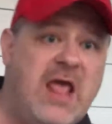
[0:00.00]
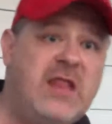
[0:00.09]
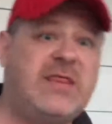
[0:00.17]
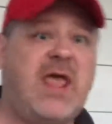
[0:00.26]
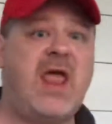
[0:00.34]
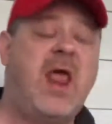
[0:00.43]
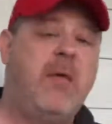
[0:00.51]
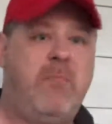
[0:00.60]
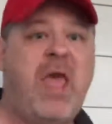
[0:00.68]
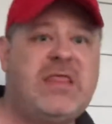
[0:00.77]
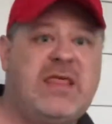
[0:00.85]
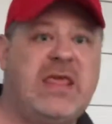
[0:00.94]
said
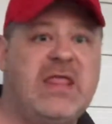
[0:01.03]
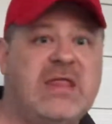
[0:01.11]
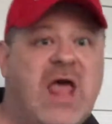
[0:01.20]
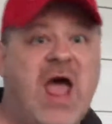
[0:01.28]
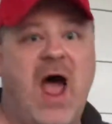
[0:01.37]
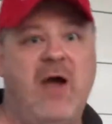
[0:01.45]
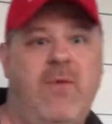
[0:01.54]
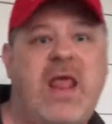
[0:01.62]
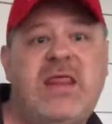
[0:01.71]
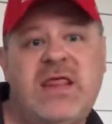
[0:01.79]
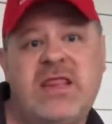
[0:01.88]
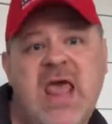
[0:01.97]
Mexicans are
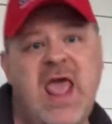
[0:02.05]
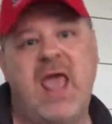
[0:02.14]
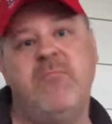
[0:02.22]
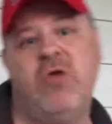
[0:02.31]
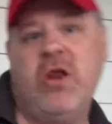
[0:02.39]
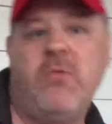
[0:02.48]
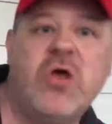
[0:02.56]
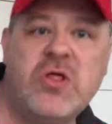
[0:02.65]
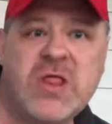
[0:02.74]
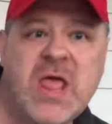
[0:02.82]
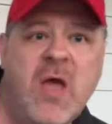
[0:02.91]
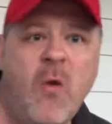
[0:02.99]
racist and murderers.